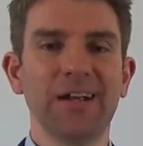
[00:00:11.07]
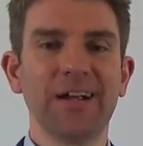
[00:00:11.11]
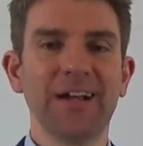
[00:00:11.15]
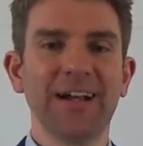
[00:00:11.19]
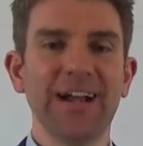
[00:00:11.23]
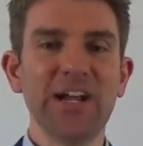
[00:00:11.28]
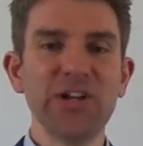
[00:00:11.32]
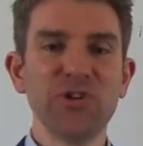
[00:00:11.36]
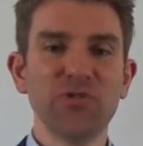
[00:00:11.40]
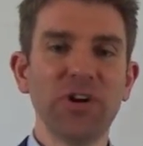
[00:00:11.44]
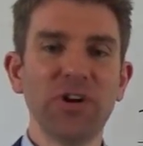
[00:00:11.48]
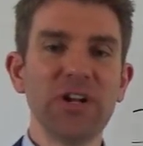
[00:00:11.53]

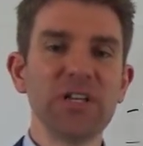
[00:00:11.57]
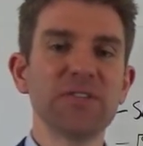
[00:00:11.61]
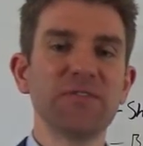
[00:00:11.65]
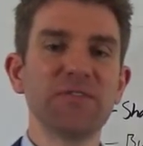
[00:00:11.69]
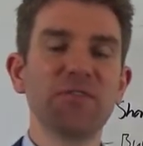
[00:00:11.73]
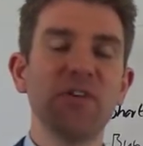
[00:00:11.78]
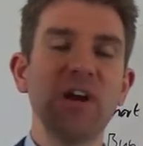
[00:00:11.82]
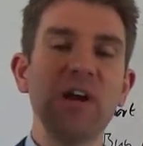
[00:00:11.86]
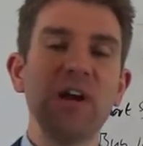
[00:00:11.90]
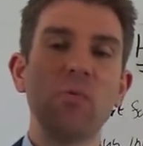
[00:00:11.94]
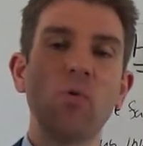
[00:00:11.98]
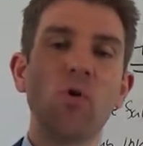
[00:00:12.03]
Hey traders, a
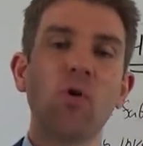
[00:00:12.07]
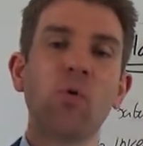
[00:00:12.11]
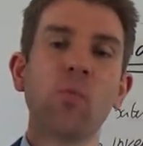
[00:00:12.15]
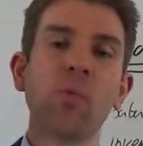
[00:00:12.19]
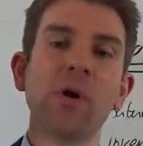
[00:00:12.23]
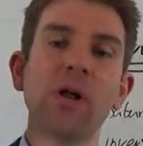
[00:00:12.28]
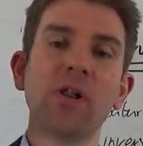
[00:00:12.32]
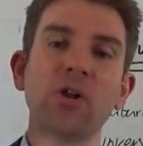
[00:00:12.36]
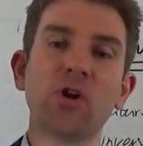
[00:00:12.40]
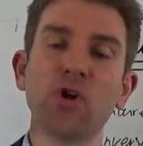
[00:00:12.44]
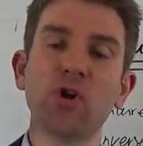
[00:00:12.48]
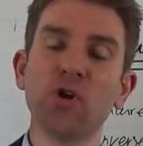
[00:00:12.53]
very warm
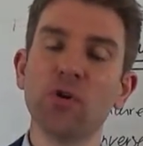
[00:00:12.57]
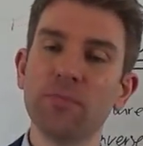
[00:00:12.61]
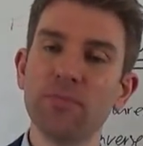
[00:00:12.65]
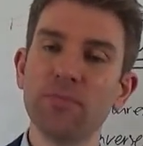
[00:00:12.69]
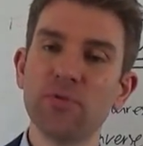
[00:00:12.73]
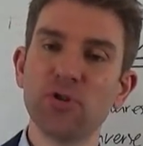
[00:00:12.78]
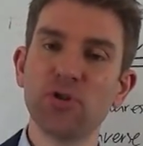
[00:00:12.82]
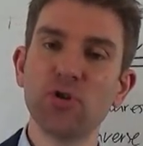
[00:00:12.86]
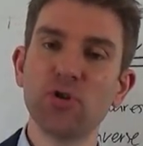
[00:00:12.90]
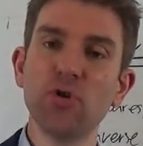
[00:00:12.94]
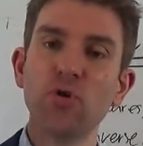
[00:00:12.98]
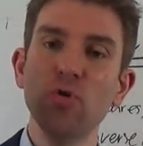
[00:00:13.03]
welcome
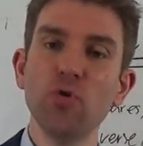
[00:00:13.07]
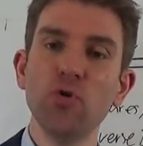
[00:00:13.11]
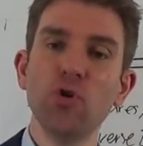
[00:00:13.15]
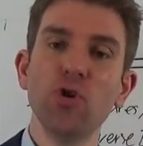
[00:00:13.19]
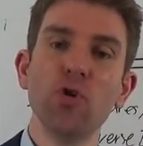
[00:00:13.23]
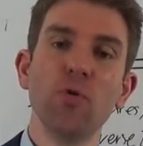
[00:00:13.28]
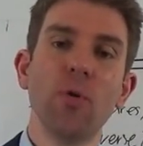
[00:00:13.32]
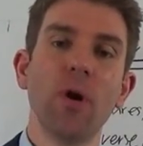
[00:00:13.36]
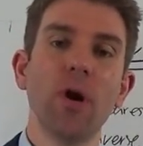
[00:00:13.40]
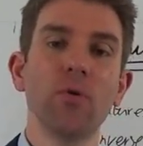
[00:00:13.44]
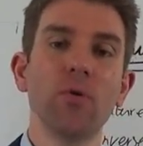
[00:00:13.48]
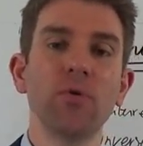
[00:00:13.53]
to
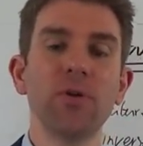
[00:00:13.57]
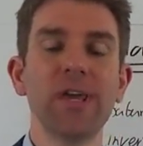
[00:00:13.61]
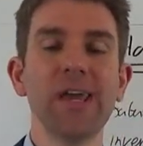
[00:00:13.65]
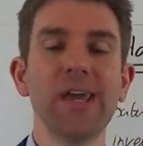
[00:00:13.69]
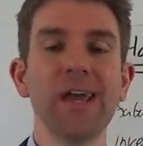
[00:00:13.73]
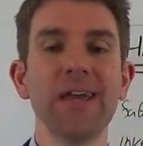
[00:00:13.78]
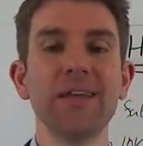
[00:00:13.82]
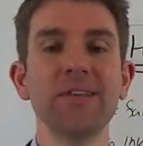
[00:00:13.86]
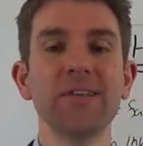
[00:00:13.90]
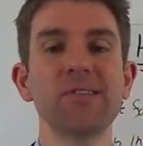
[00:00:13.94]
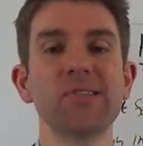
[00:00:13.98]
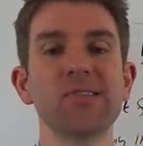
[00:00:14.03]
you.
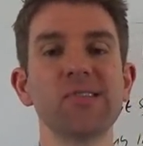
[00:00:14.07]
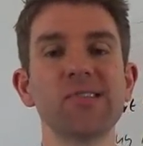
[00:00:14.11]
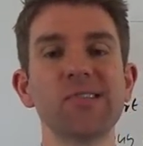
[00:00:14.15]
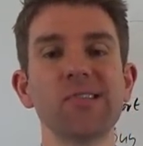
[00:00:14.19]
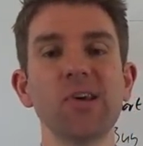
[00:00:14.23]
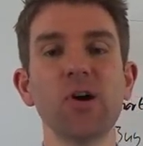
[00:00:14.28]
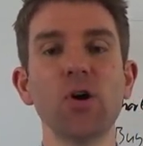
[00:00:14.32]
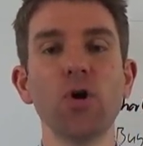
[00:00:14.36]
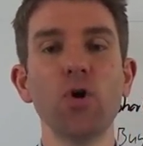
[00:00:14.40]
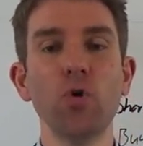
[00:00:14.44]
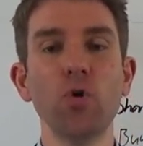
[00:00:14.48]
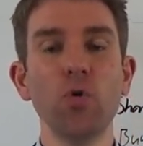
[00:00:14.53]
Okay,
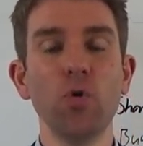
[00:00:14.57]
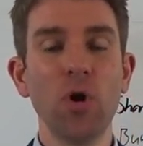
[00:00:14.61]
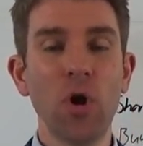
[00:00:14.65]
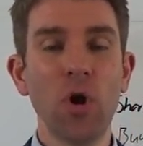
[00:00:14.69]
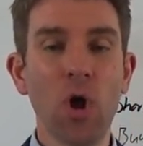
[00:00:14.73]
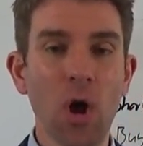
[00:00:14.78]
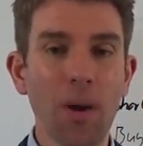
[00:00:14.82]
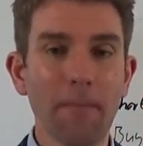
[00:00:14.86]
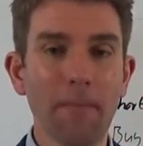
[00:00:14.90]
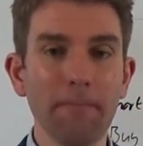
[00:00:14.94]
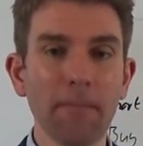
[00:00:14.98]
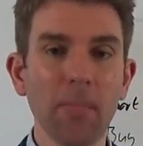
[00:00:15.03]
so
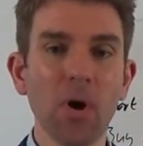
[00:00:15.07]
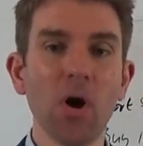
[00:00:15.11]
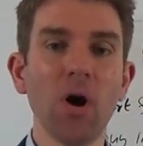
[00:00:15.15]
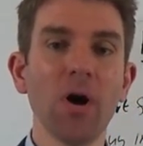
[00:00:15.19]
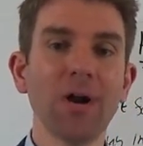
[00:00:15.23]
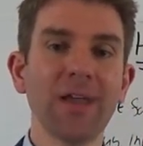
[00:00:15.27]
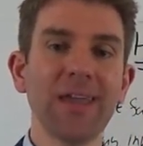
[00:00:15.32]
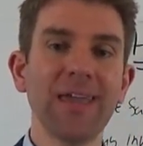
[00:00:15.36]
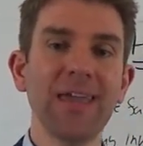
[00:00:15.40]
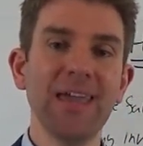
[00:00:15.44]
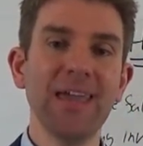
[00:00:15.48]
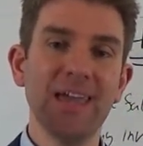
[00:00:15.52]

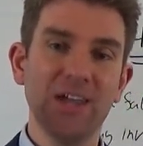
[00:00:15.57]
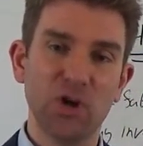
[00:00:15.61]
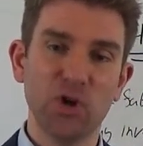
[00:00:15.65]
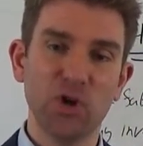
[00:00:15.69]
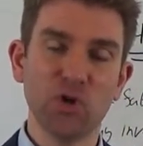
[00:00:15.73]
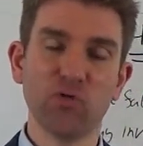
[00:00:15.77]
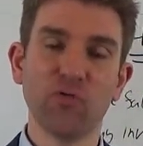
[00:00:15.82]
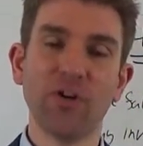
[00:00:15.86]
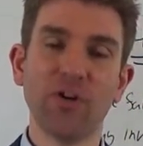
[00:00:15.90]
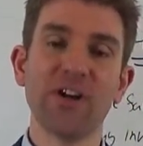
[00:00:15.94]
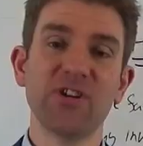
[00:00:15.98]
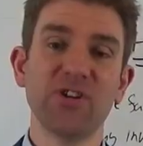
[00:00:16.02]
market
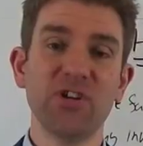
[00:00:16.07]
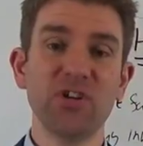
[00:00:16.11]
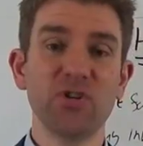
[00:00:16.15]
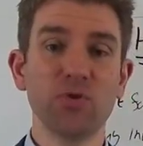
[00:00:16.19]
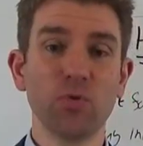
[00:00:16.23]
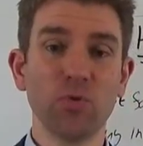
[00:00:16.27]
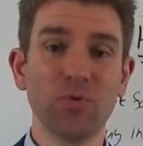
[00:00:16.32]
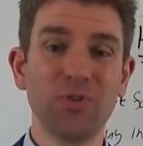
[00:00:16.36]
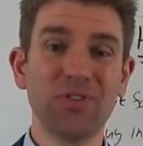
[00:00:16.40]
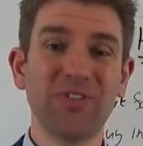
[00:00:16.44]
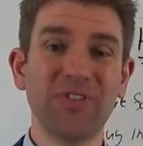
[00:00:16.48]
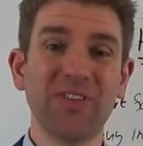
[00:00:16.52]
crashes
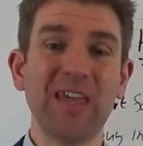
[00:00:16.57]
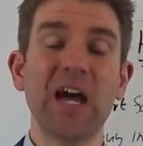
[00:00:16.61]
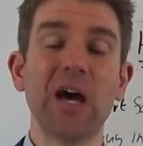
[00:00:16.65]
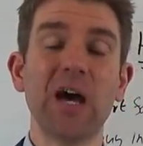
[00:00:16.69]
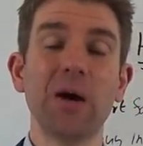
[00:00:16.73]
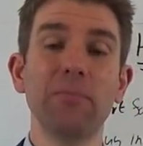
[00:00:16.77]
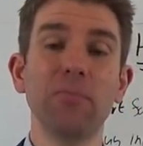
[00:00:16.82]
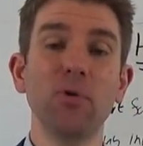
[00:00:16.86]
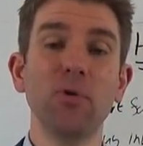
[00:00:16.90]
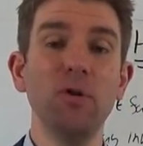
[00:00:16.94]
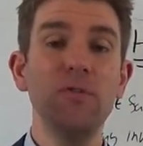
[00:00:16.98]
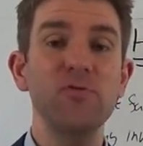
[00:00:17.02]
or
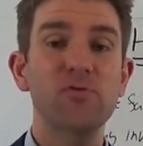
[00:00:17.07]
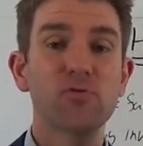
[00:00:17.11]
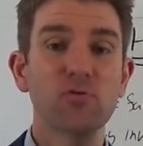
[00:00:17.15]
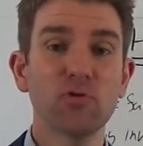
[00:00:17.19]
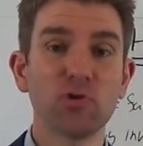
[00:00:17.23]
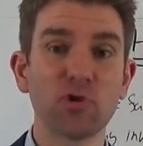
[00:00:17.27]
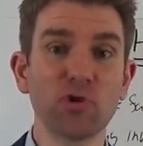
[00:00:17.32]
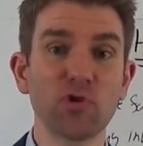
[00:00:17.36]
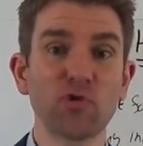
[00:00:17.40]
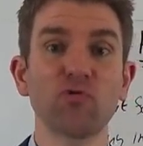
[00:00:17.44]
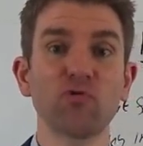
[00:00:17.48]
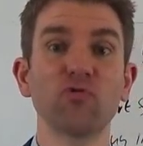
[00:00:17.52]
down moves
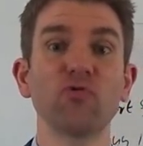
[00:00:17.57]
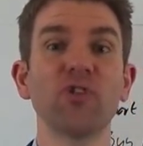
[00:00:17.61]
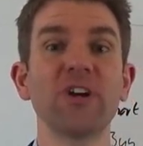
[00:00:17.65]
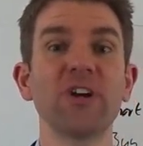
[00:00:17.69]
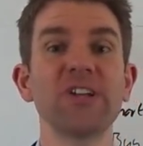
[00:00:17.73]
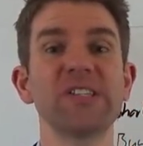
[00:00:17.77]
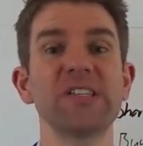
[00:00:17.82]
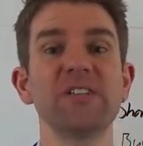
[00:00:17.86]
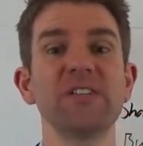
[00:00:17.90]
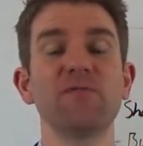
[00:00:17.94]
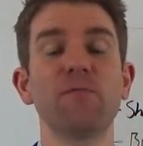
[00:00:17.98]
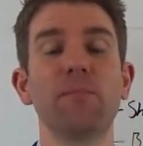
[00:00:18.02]
or
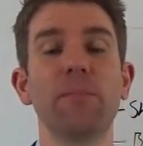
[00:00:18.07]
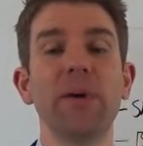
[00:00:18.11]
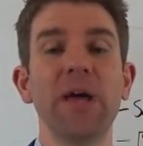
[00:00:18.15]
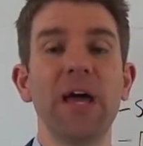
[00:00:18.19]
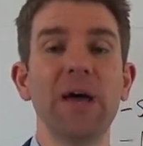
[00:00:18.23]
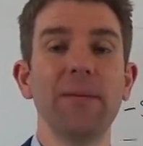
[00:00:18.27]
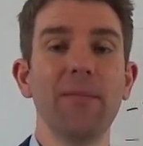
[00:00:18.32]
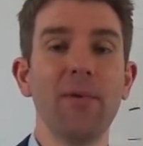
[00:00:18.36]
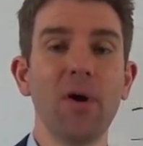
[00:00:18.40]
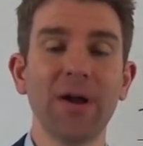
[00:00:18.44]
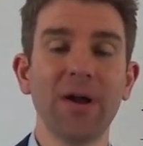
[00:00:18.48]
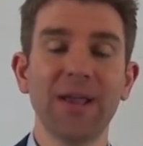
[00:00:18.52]
aggressive
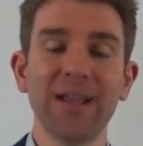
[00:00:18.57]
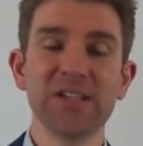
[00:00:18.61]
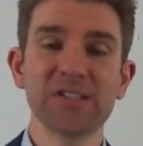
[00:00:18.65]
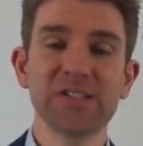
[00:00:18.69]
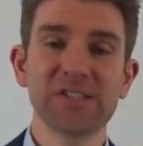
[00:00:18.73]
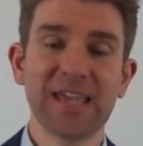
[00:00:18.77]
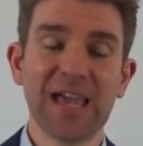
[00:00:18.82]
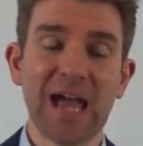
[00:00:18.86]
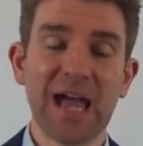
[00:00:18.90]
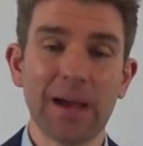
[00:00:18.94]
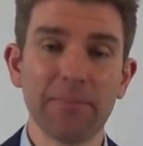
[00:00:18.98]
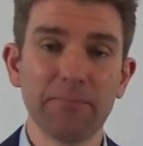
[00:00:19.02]
bear markets
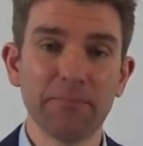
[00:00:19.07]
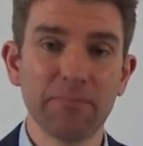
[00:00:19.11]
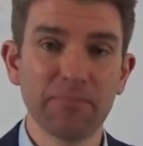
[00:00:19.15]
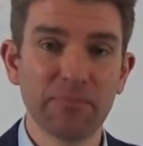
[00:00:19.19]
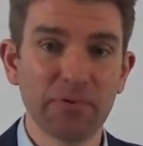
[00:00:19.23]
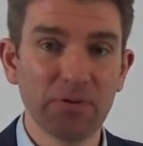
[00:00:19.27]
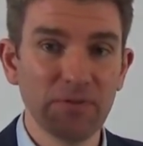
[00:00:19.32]
can